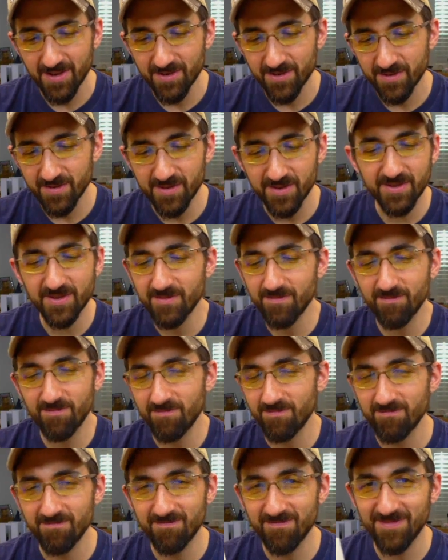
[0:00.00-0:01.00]
Just
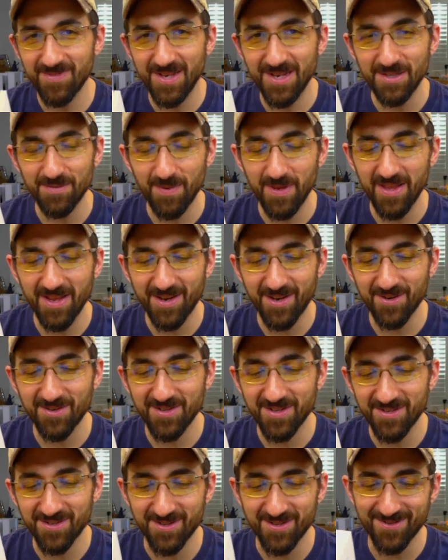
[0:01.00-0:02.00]
kiss me like your
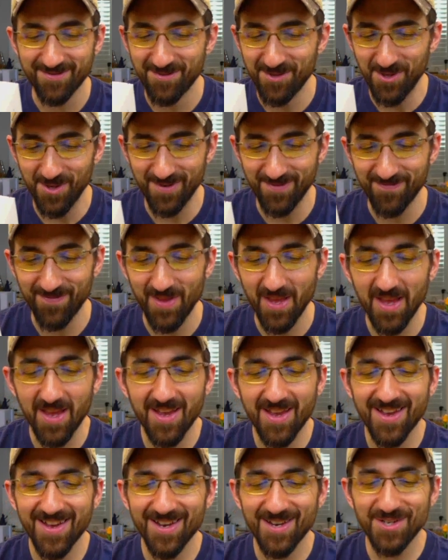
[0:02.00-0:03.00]
sister, sure.
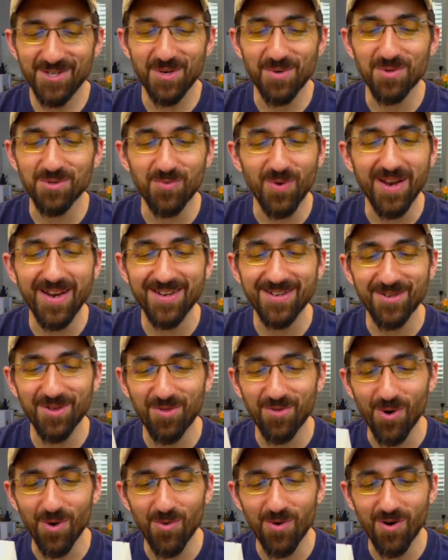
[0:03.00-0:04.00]
She was ready to
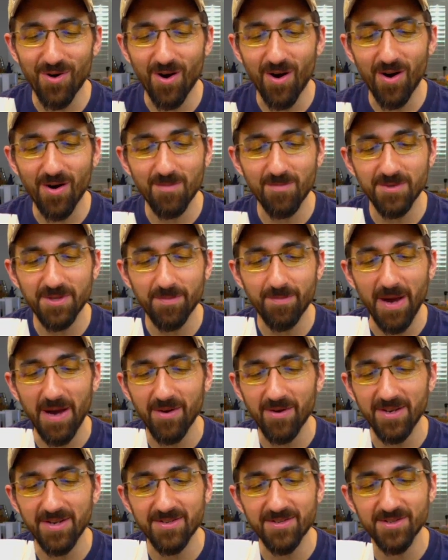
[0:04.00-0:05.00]
throw her arms
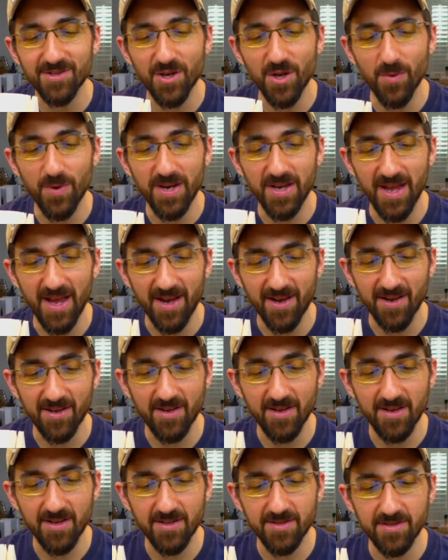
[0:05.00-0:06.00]
about his snowy neck.
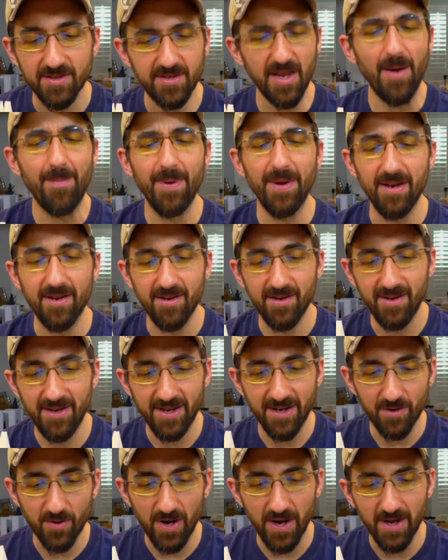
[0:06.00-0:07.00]
Stop it! he
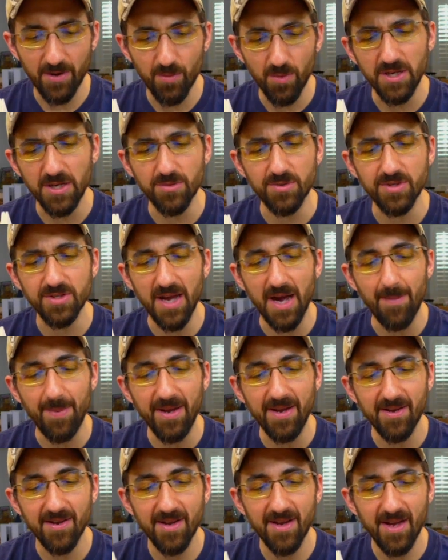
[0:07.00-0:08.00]
cried. Will you stop
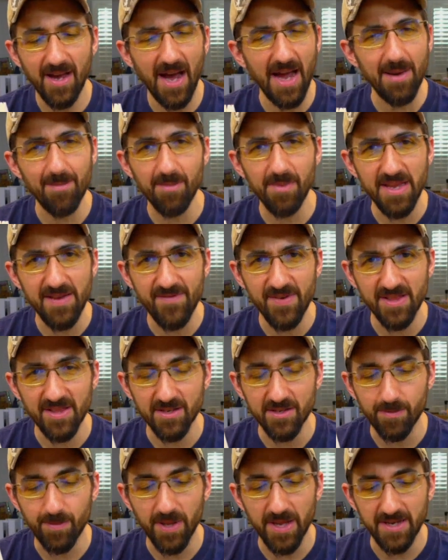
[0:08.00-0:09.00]
it? I am leaving
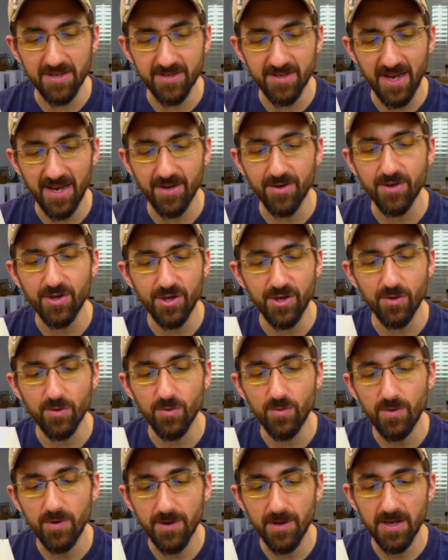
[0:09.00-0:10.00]
this place and
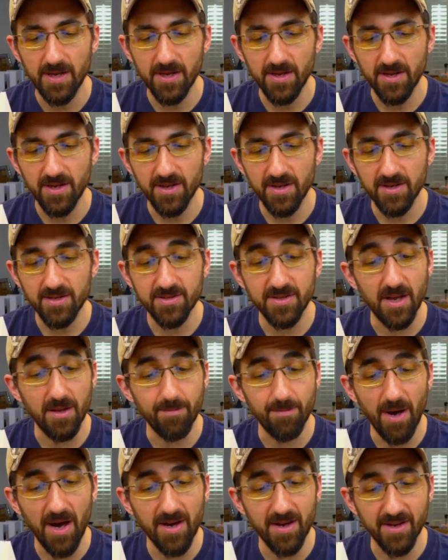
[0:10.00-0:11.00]
you.
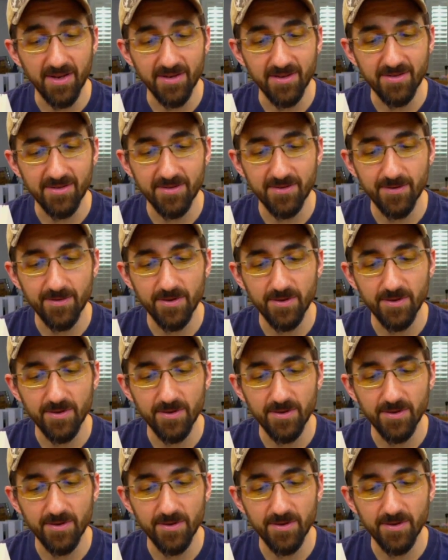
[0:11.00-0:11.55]
Salmacis.